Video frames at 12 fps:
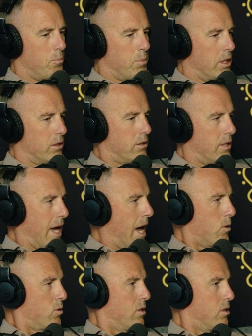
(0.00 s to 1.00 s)
built
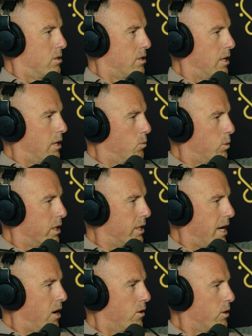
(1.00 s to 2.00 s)
houses, and we
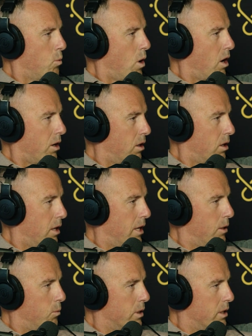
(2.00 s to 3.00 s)
carried water,
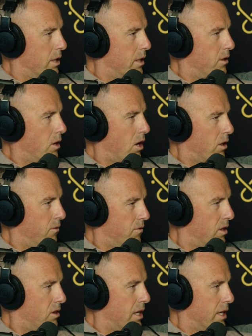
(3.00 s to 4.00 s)
and we did all
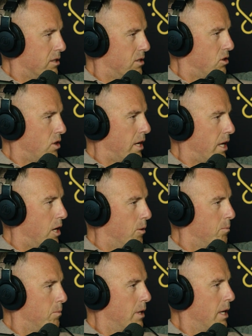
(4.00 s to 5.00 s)
of the things to try to
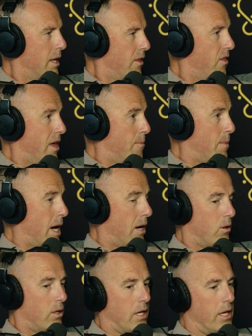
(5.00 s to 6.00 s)
help them out.